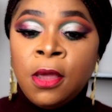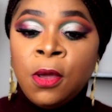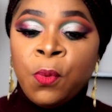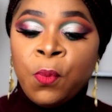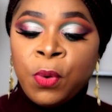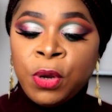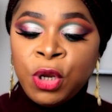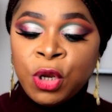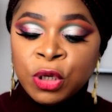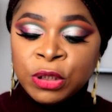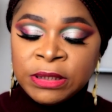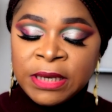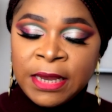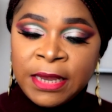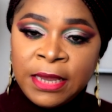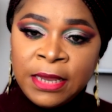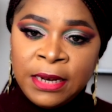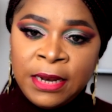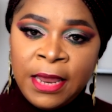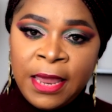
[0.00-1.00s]
when you're
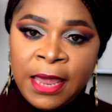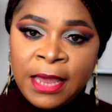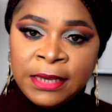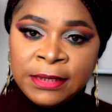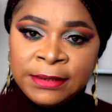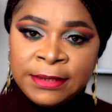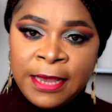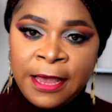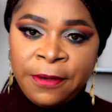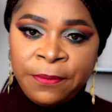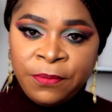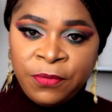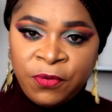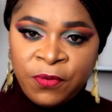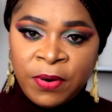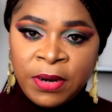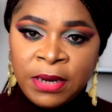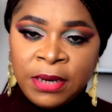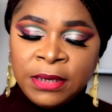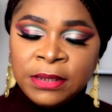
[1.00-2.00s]
taking the exam,
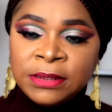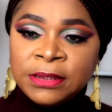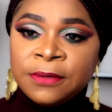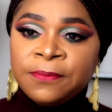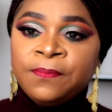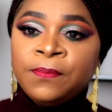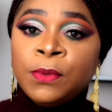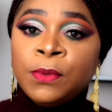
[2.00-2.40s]
right,